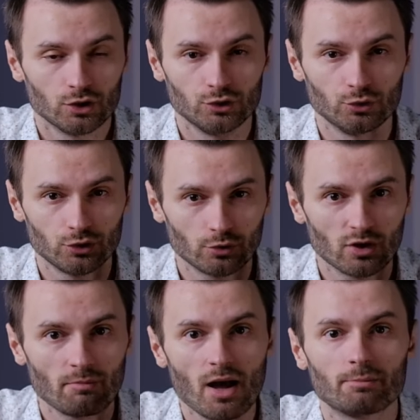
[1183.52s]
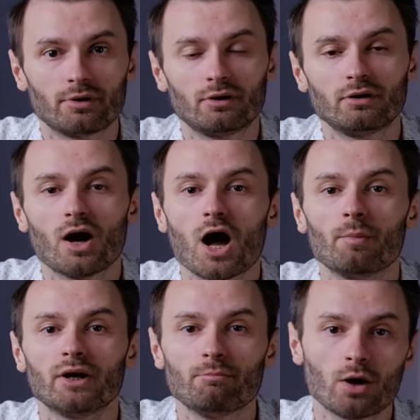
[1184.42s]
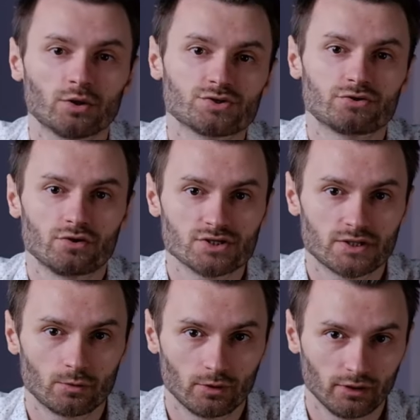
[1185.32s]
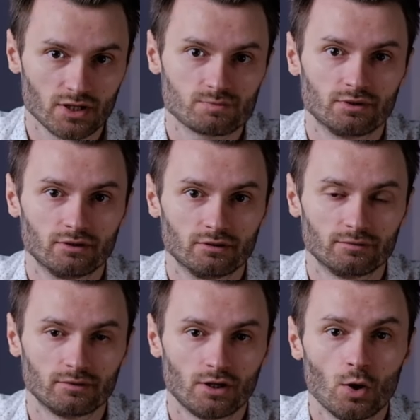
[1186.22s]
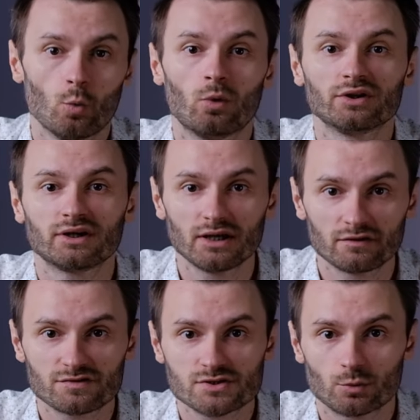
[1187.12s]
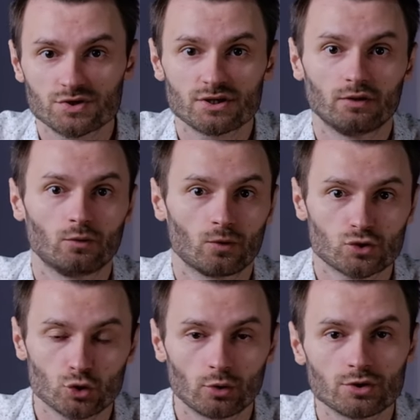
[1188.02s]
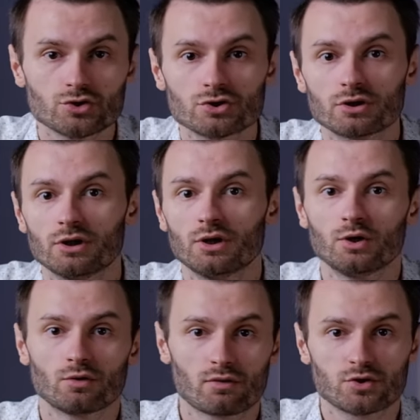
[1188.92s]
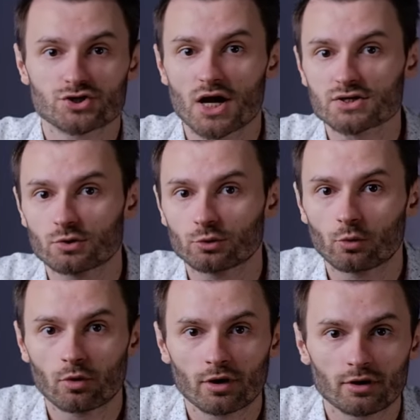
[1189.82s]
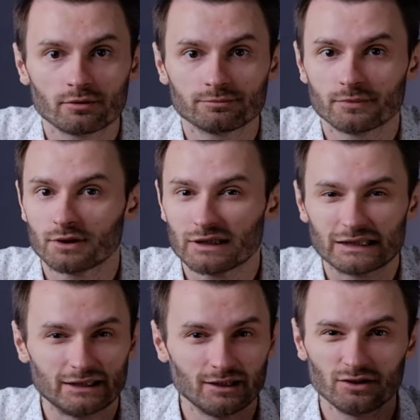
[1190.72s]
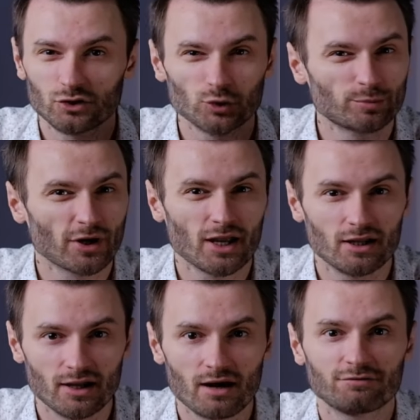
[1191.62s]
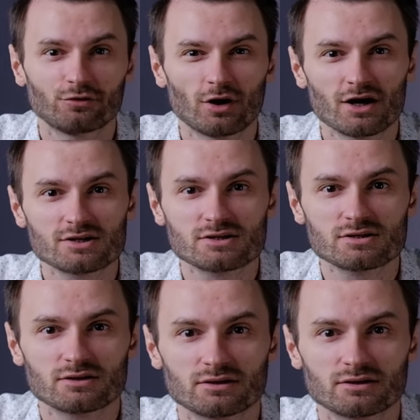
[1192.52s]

Do you remember how many monasteries there were in Lisbon? What gifts were sent to the church, to the Jesuit order? Didn't you pray enough for us?